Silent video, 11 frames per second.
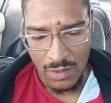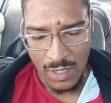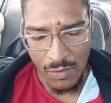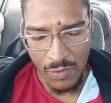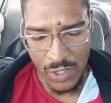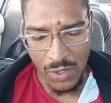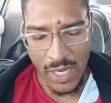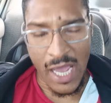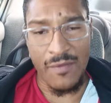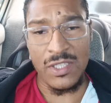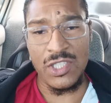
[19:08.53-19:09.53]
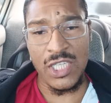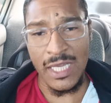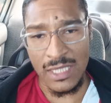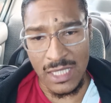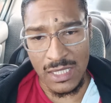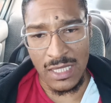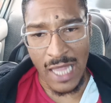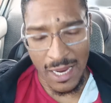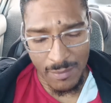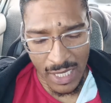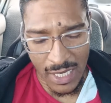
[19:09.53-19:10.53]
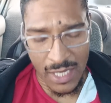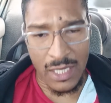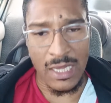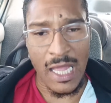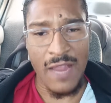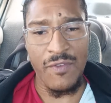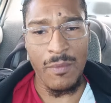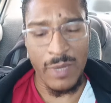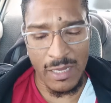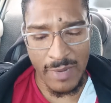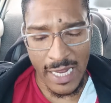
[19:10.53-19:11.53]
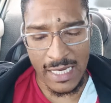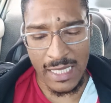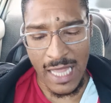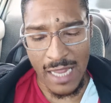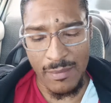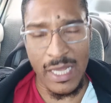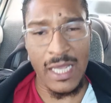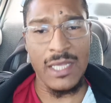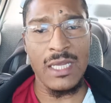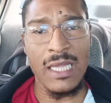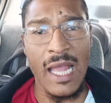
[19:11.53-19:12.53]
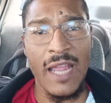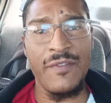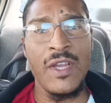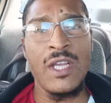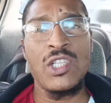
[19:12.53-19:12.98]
And when you have a Jesus like me in your life, a Big Bayday like me in your life,